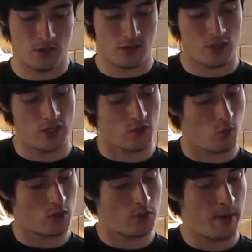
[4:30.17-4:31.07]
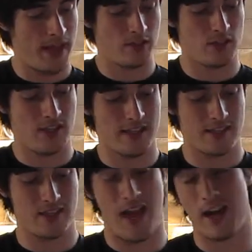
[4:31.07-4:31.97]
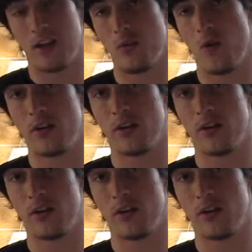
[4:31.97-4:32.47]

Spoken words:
she has orange patches. That's entirely what